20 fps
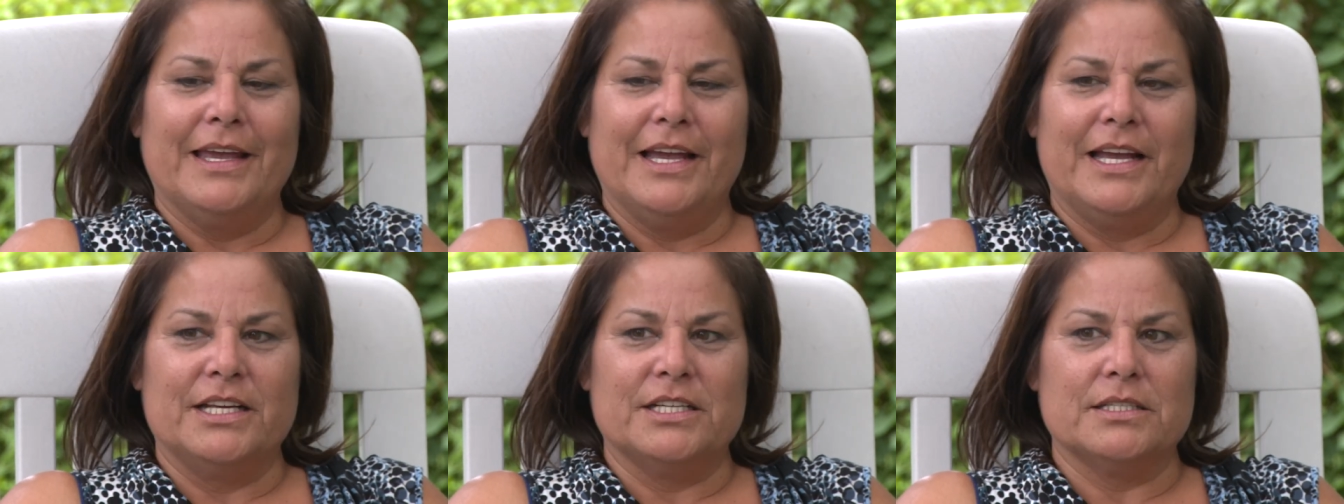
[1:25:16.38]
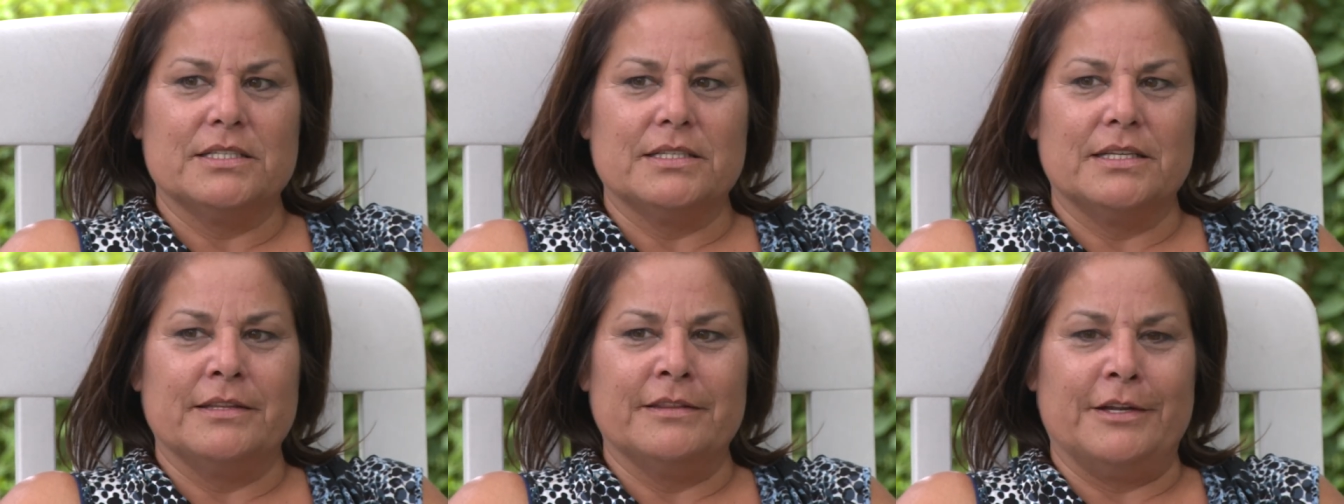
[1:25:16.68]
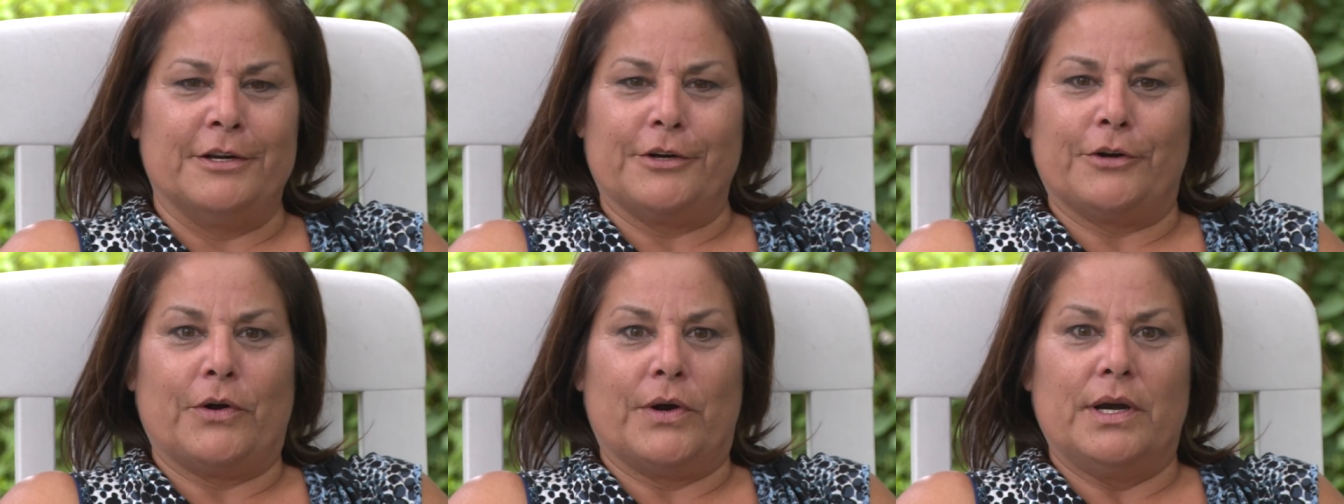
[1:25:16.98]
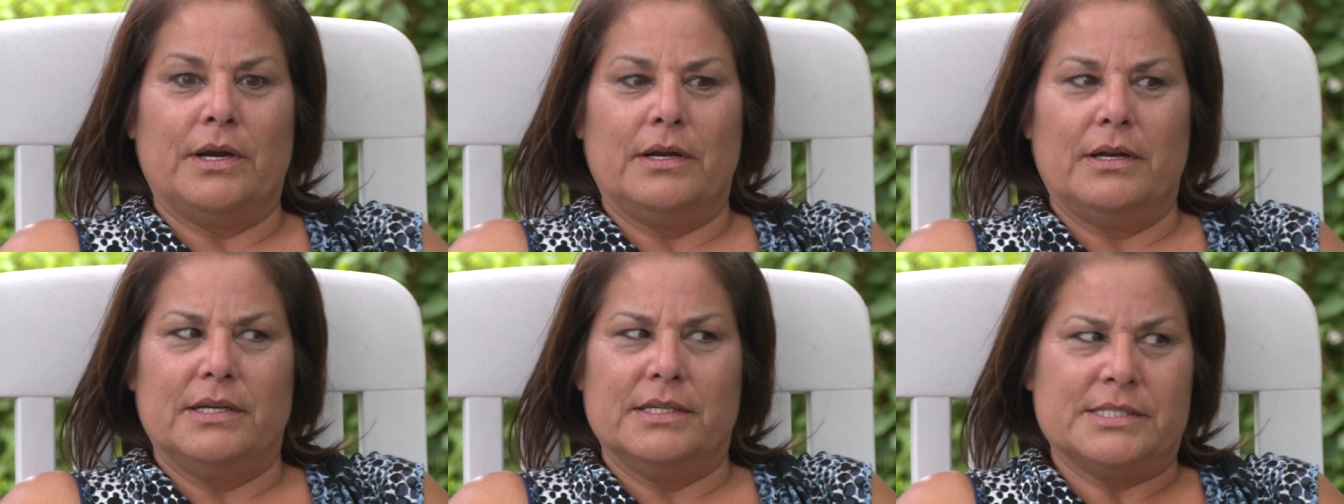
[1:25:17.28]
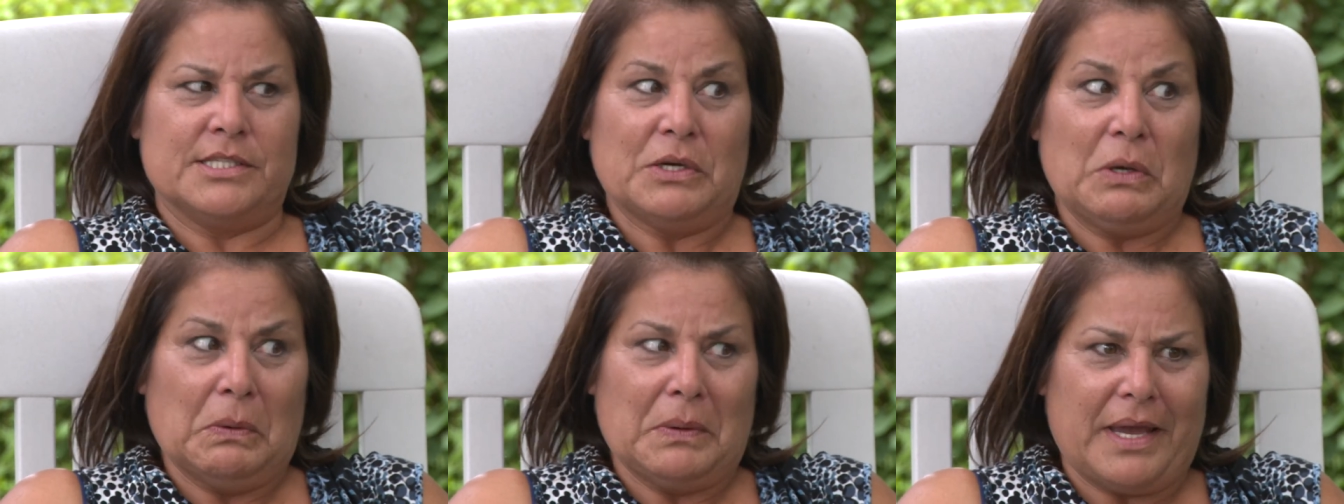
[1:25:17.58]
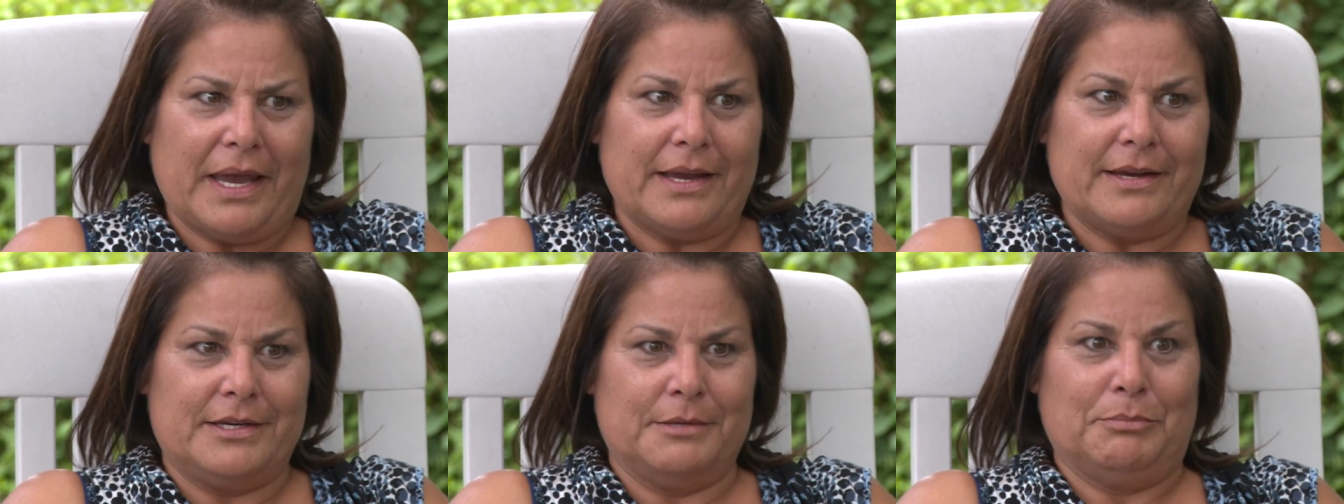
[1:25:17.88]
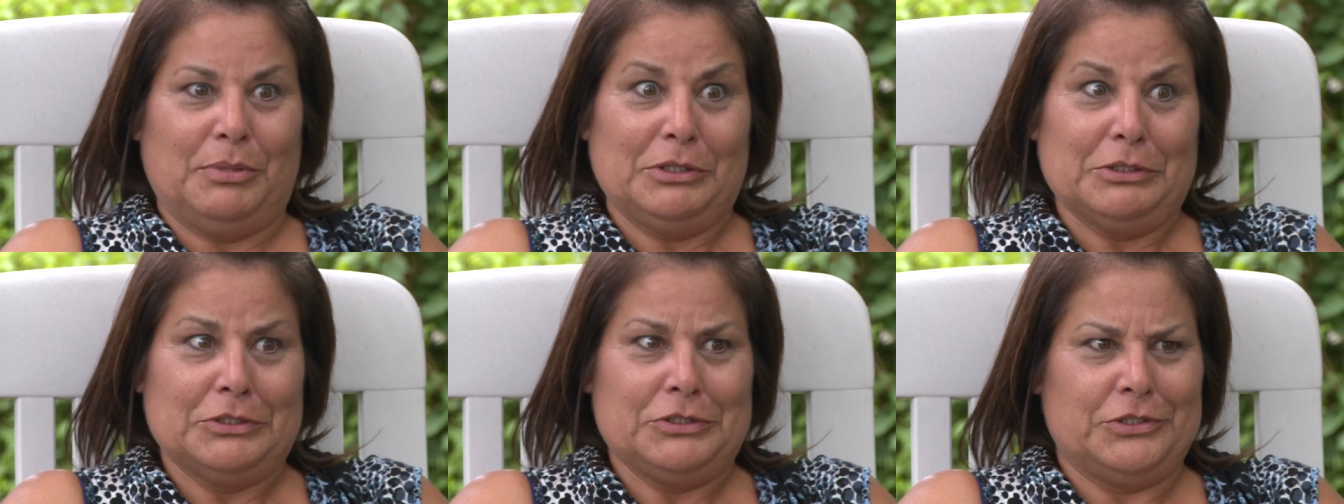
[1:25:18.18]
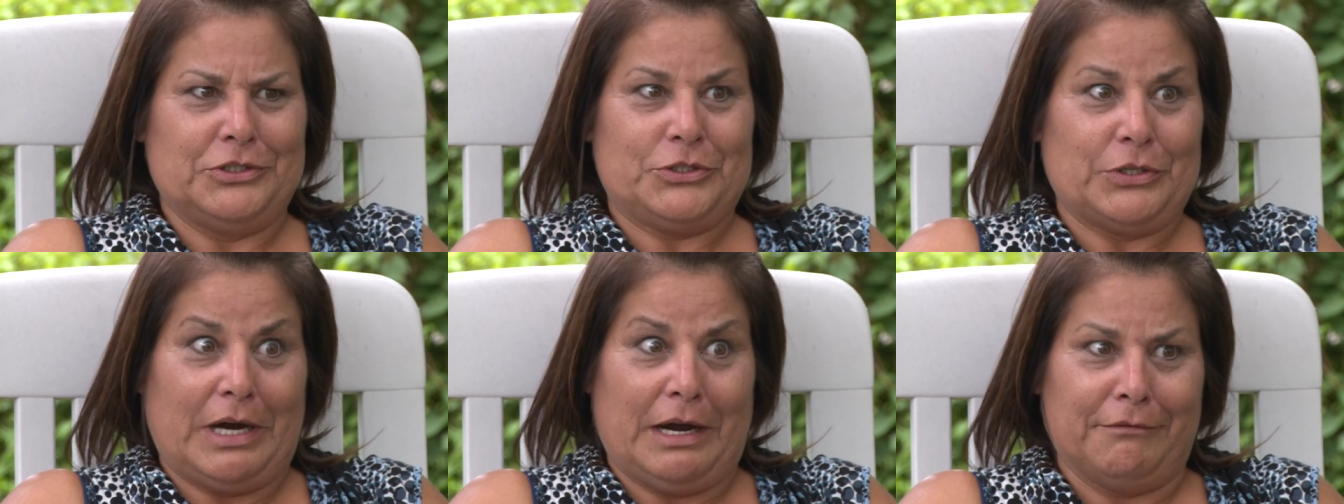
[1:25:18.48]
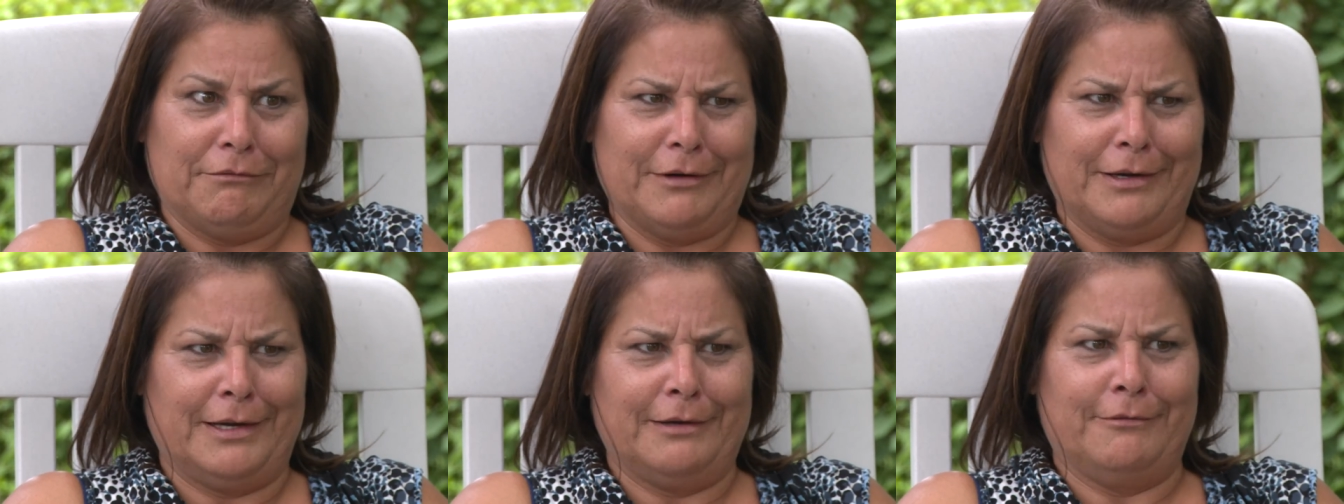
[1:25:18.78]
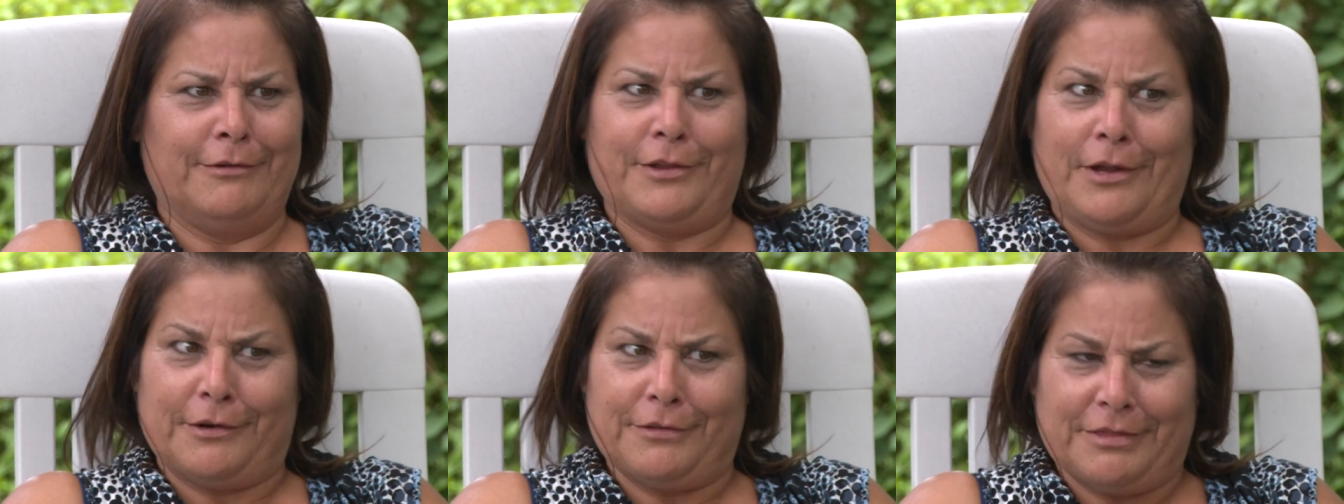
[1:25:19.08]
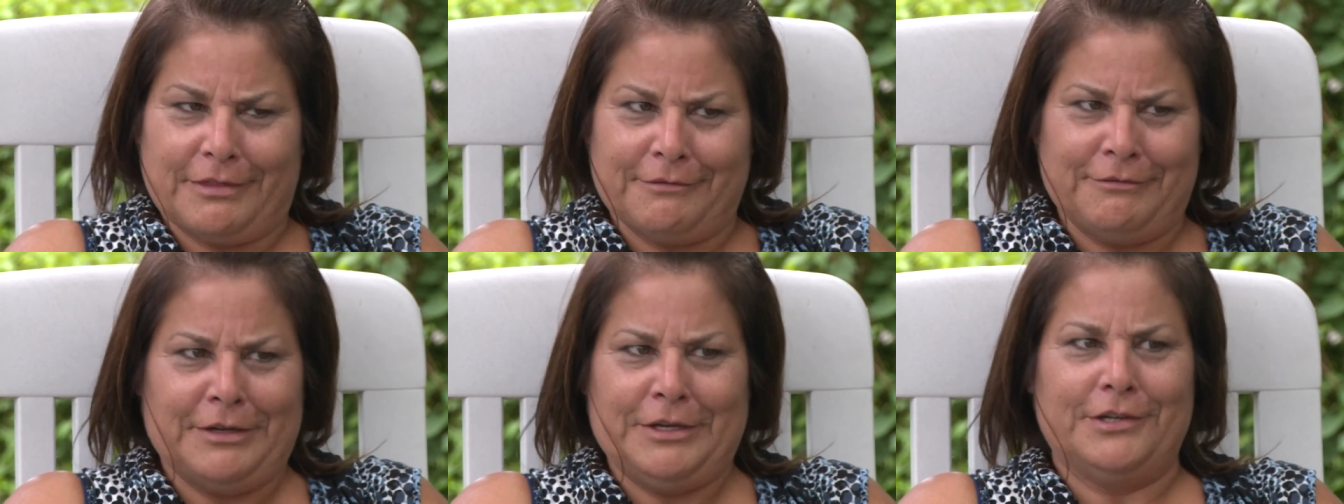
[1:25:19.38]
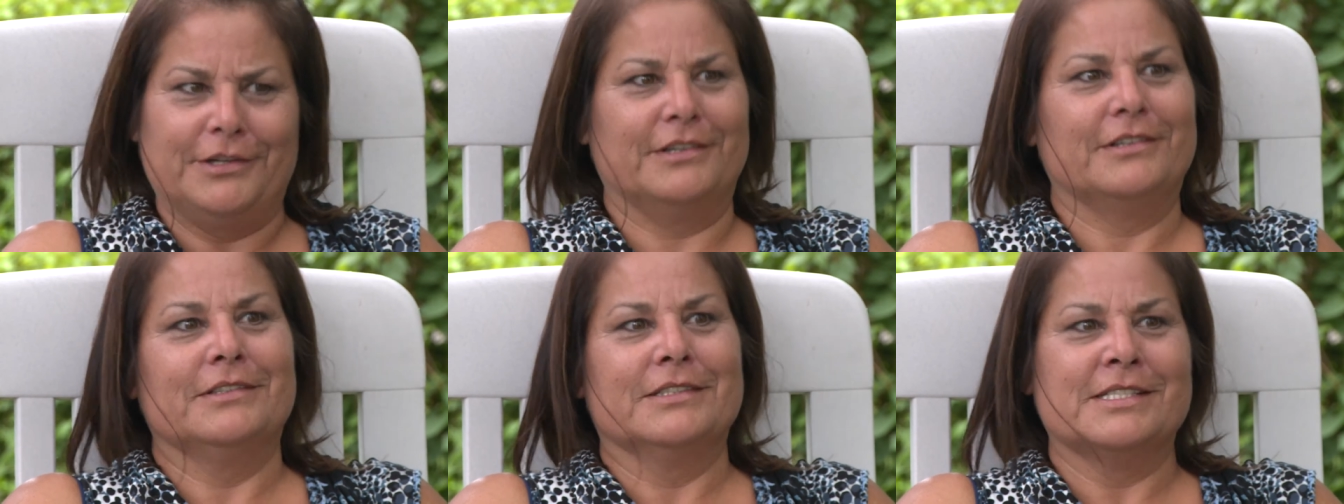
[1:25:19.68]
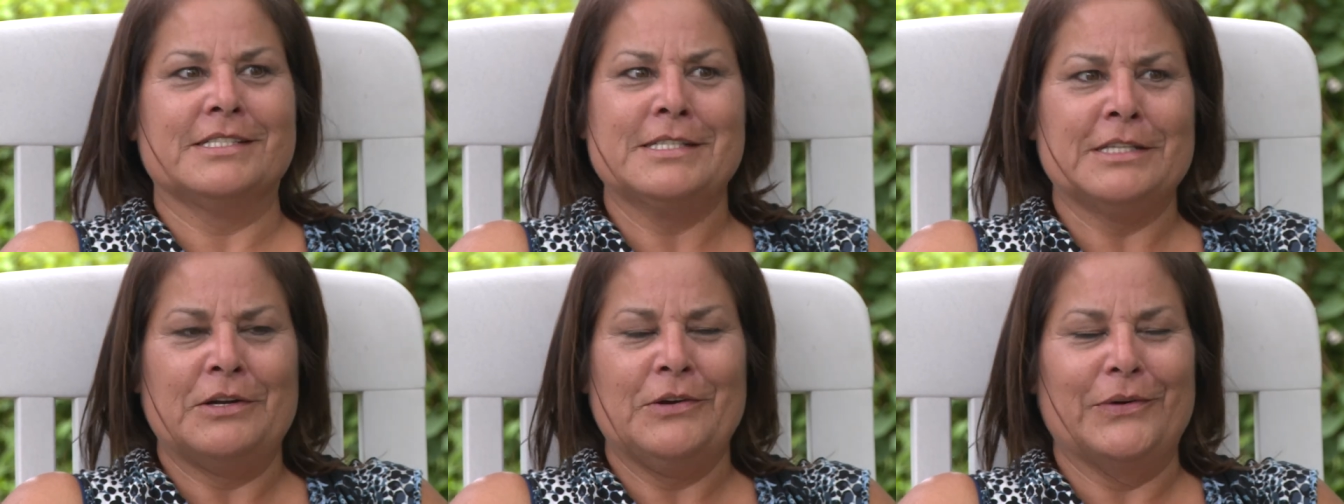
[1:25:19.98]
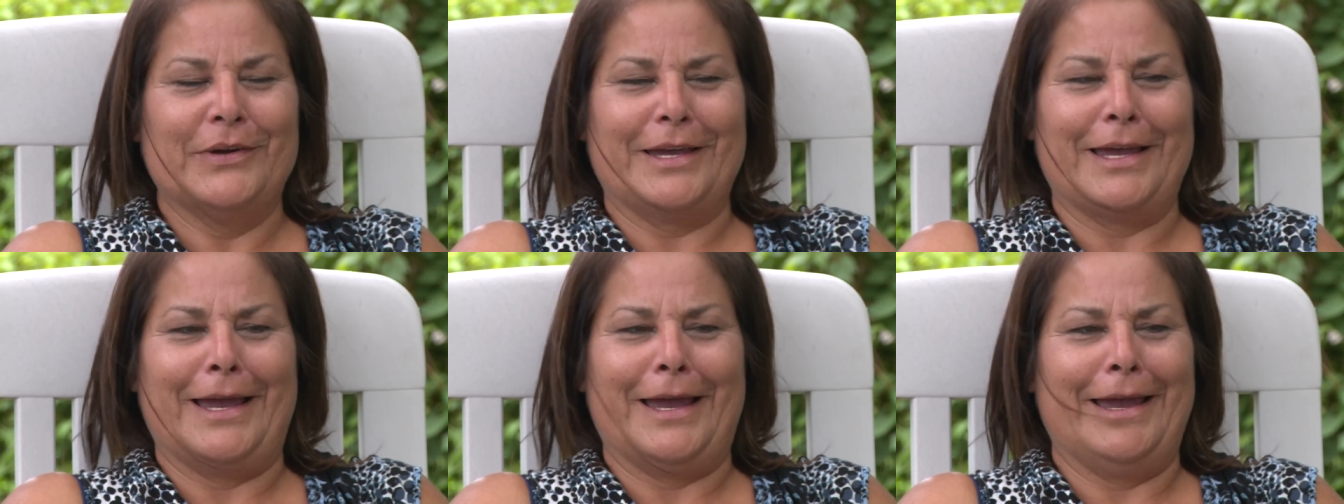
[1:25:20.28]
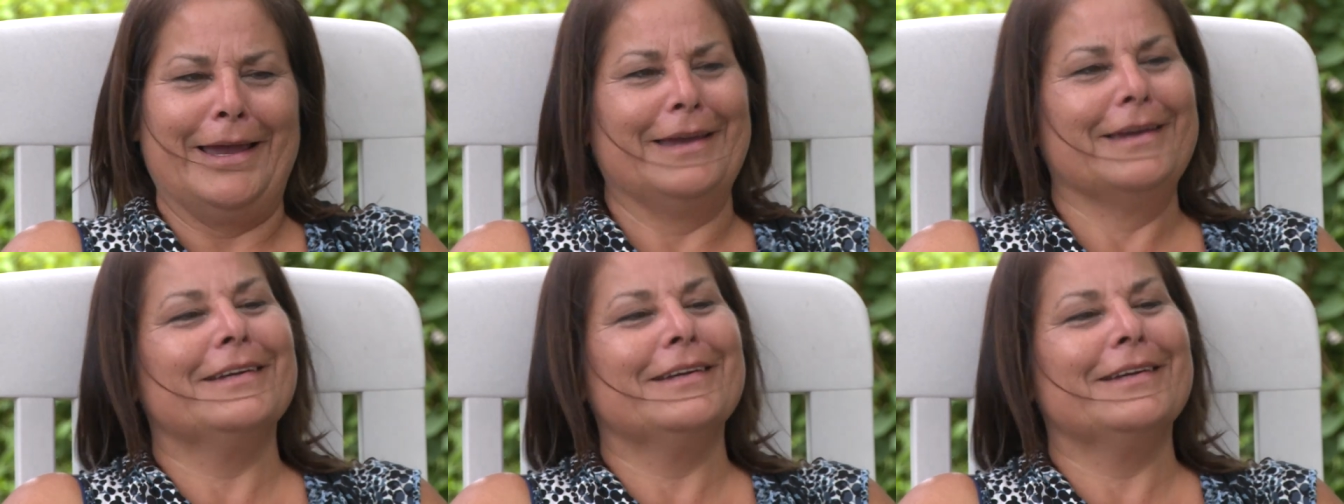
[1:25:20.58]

And, she, and they're going, is it okay to pull in your driveway with the vehicle? Is it okay?